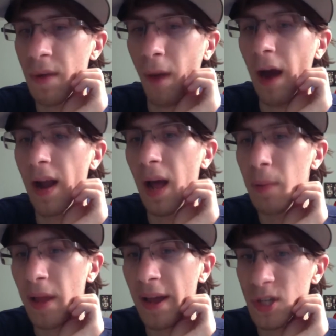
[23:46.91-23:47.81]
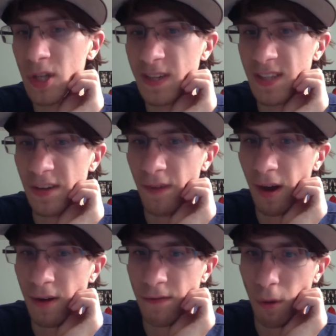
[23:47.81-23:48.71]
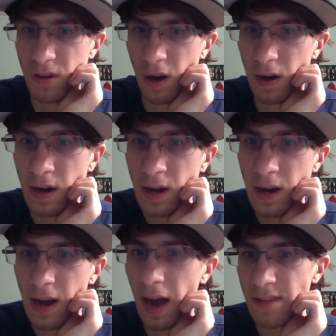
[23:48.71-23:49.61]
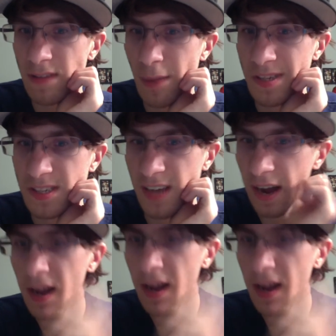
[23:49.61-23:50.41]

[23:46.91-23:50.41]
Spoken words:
In mine I played just because I find Photon halftime is dead,